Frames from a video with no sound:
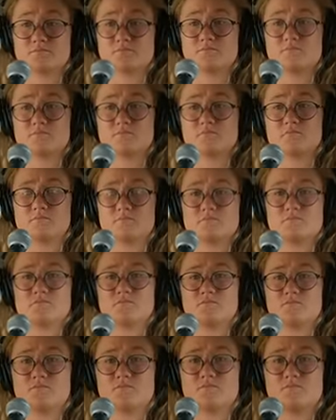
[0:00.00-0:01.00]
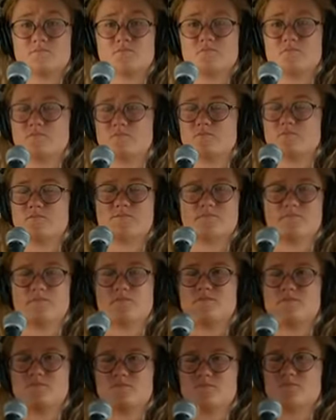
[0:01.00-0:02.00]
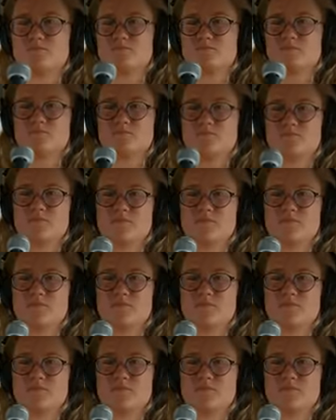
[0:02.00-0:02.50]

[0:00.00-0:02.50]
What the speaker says: The person shown says nothing.